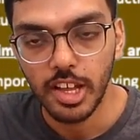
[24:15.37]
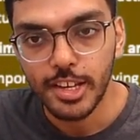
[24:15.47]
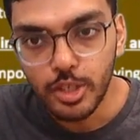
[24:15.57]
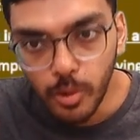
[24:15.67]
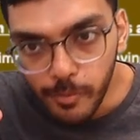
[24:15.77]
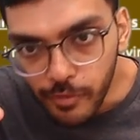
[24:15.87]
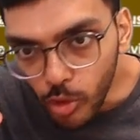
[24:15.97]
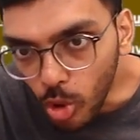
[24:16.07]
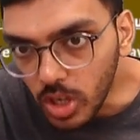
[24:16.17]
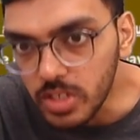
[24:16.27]
So
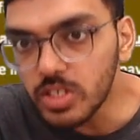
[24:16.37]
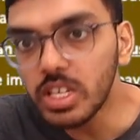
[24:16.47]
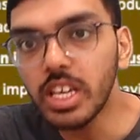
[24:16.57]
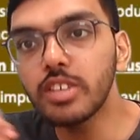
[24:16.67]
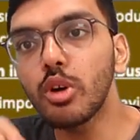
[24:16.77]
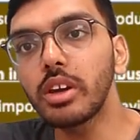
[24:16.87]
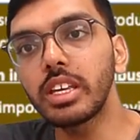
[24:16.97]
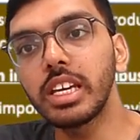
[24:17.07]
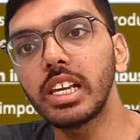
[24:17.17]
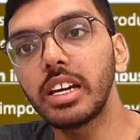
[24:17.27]
focus is on
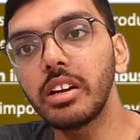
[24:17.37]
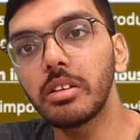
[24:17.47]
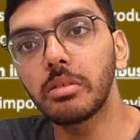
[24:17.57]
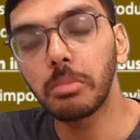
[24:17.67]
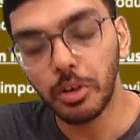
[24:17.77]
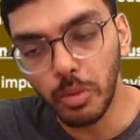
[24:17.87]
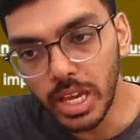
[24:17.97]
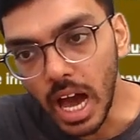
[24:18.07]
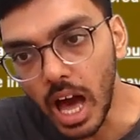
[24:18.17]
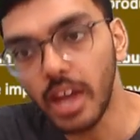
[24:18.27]
Keeland, but we
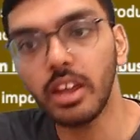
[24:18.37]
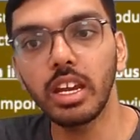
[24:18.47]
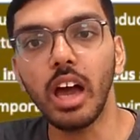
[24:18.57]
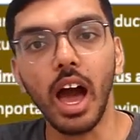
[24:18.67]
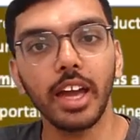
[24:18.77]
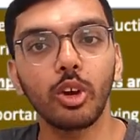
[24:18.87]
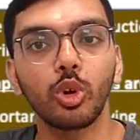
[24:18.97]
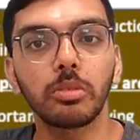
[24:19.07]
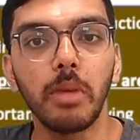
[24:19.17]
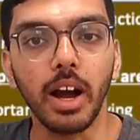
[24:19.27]
are in high
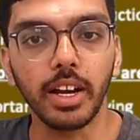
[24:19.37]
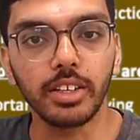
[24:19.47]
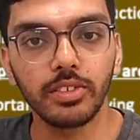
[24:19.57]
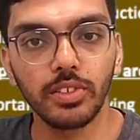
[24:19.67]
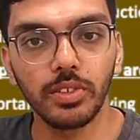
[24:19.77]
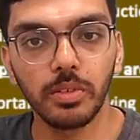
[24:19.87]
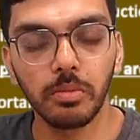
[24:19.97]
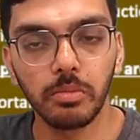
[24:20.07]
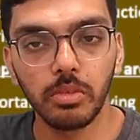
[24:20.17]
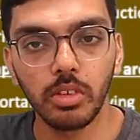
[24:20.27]
growth markets.
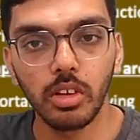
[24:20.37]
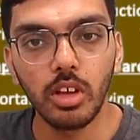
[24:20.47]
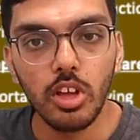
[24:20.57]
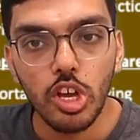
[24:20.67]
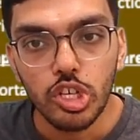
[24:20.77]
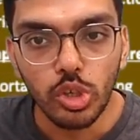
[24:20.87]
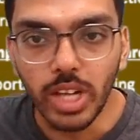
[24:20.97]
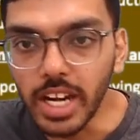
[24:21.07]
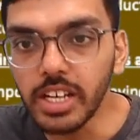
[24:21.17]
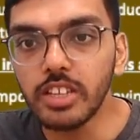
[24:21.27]
So
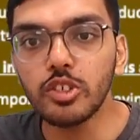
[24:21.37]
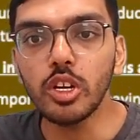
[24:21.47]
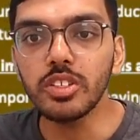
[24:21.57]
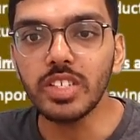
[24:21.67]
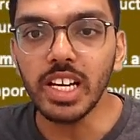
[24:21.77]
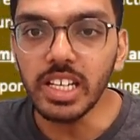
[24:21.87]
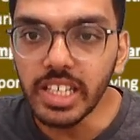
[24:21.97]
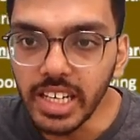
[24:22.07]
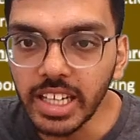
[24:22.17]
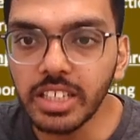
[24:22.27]
Kanann does not sell
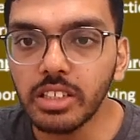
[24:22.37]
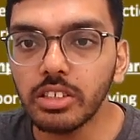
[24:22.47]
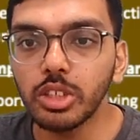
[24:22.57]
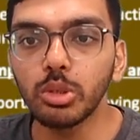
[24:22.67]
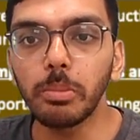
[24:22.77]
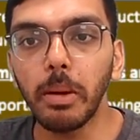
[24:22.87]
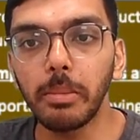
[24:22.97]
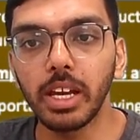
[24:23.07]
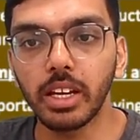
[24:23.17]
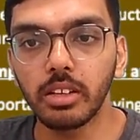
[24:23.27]
direct to the
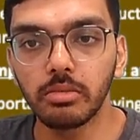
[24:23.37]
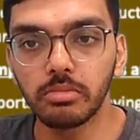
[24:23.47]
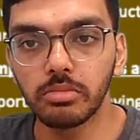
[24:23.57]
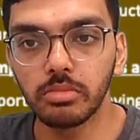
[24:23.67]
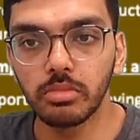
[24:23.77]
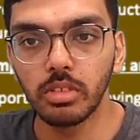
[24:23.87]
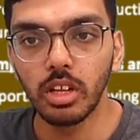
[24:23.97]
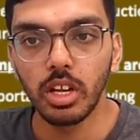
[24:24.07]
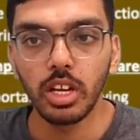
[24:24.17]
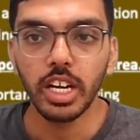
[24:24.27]
public.
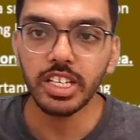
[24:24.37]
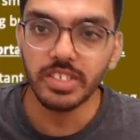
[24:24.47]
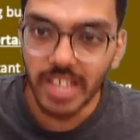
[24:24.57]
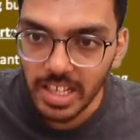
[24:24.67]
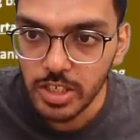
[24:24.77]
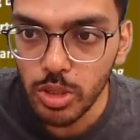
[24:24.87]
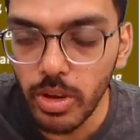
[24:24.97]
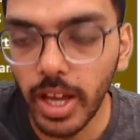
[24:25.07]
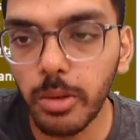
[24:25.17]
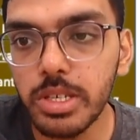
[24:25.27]
It sells to
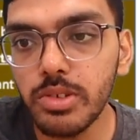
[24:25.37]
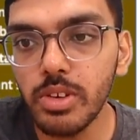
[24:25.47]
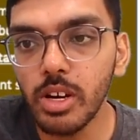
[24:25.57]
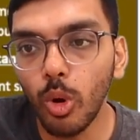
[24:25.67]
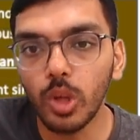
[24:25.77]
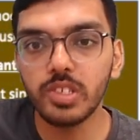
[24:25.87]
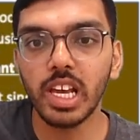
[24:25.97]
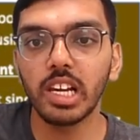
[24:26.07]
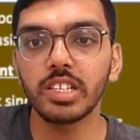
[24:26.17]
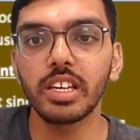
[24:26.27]
equestrian
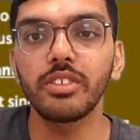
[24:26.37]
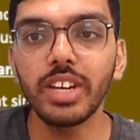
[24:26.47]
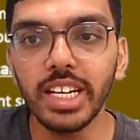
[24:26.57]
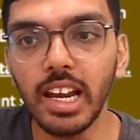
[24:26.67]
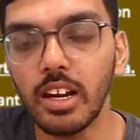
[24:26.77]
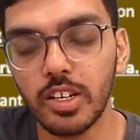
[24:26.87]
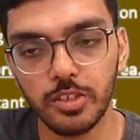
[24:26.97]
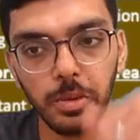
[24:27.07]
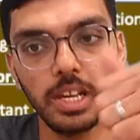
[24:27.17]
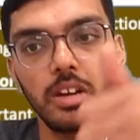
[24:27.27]
wholesalers and retailers.
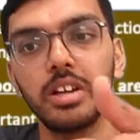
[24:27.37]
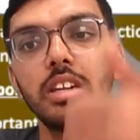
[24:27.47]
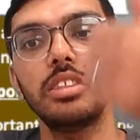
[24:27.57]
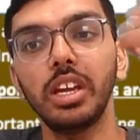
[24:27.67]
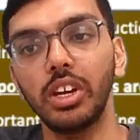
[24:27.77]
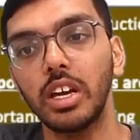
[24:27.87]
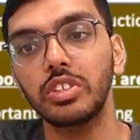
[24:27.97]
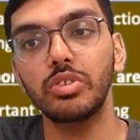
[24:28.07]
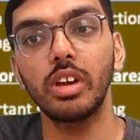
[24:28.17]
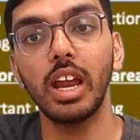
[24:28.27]
We learned in the
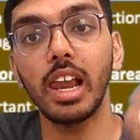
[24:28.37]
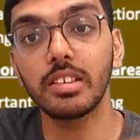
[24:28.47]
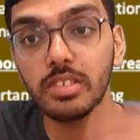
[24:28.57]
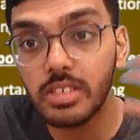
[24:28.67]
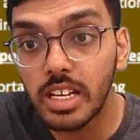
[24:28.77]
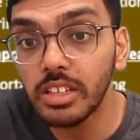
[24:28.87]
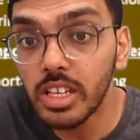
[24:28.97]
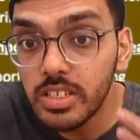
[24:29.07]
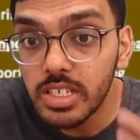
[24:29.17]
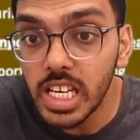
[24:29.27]
industry analysis that
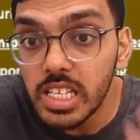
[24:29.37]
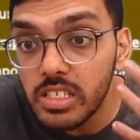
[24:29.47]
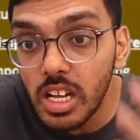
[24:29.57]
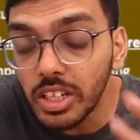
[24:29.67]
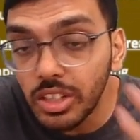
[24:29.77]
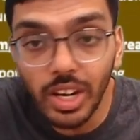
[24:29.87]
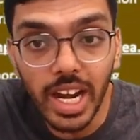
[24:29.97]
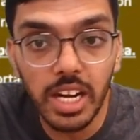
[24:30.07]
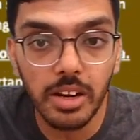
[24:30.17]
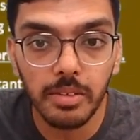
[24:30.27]
this is the
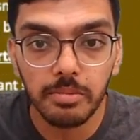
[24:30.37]
trend.